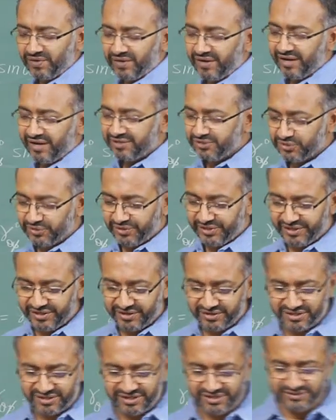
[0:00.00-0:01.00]
And so
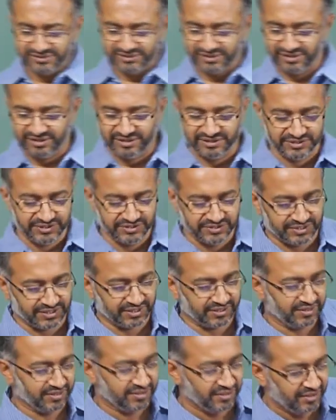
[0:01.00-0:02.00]
here there is just
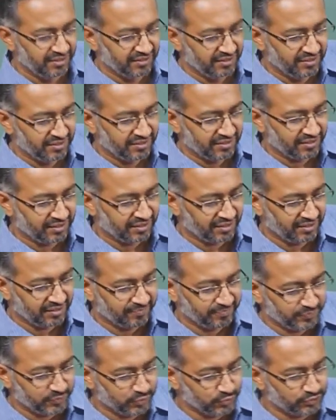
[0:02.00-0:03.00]

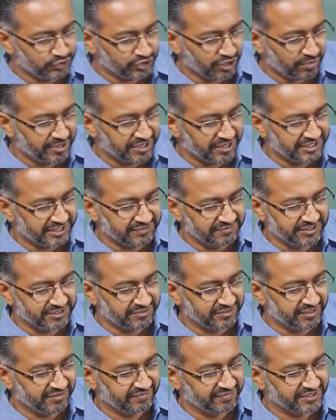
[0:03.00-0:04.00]
two geometries which
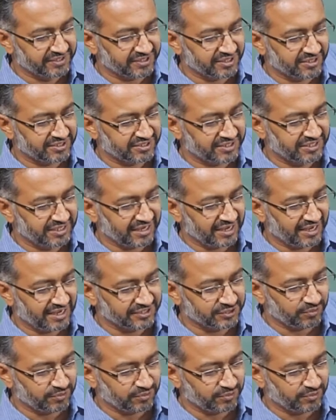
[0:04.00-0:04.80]
we have discussed in class